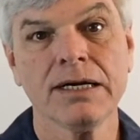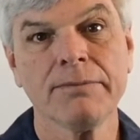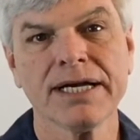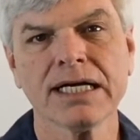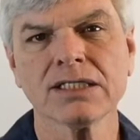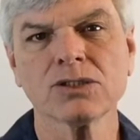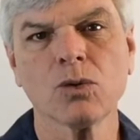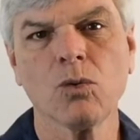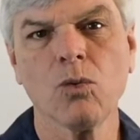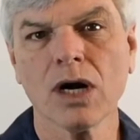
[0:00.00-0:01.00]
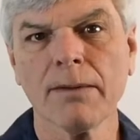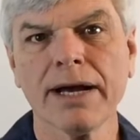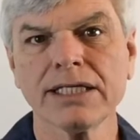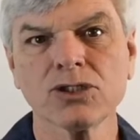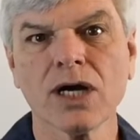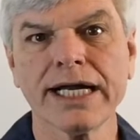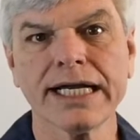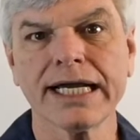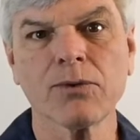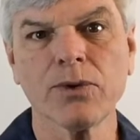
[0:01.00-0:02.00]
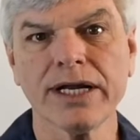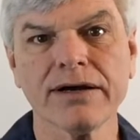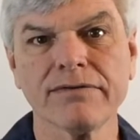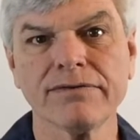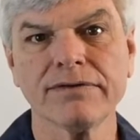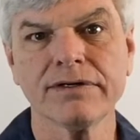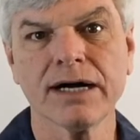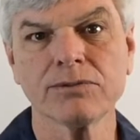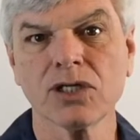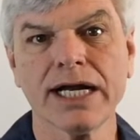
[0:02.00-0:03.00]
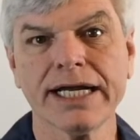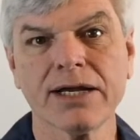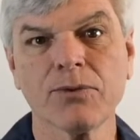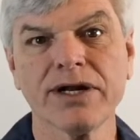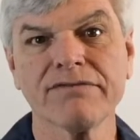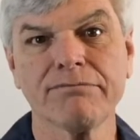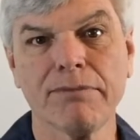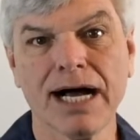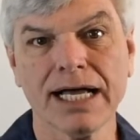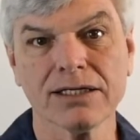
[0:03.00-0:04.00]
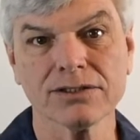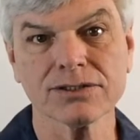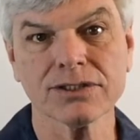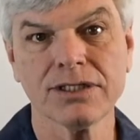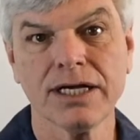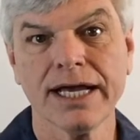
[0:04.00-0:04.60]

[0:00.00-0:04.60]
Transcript: Because what am I trying to get rid of? I'm trying to get rid of miles.